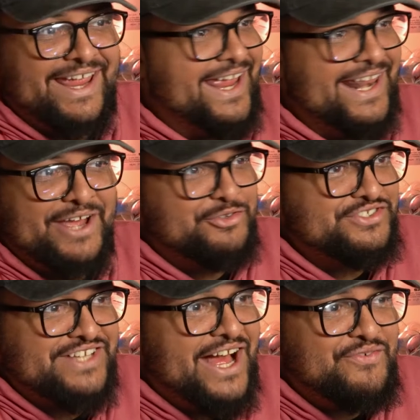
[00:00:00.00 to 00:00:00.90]
It
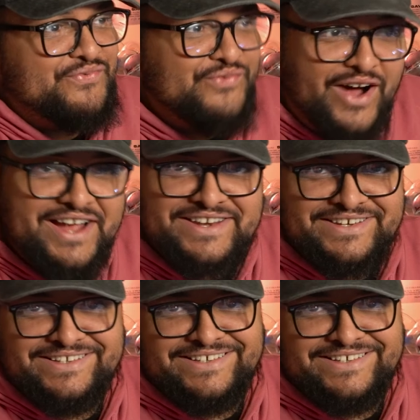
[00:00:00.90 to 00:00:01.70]
was not fun.